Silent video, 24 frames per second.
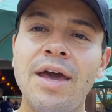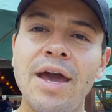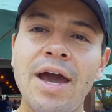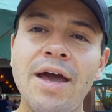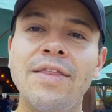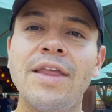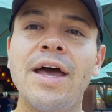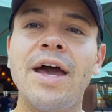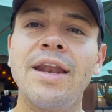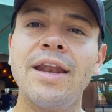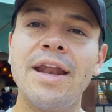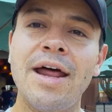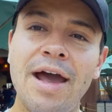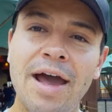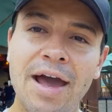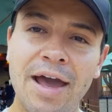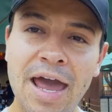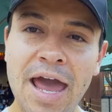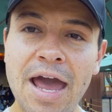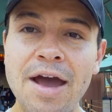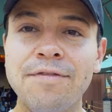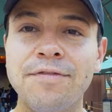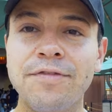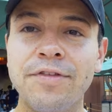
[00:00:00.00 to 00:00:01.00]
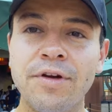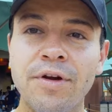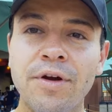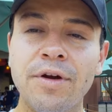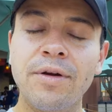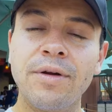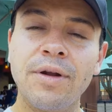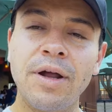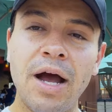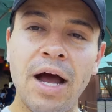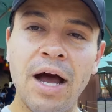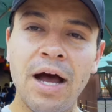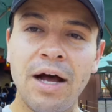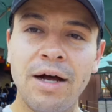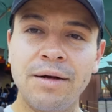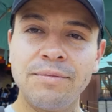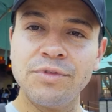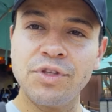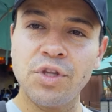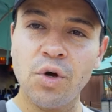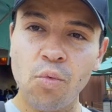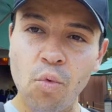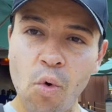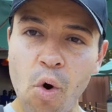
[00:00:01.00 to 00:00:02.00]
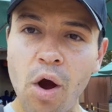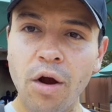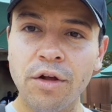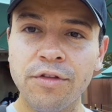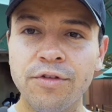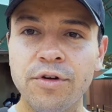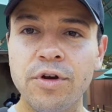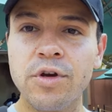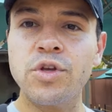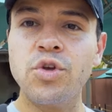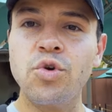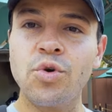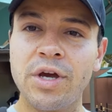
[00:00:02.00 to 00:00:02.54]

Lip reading: And then after the walkthrough,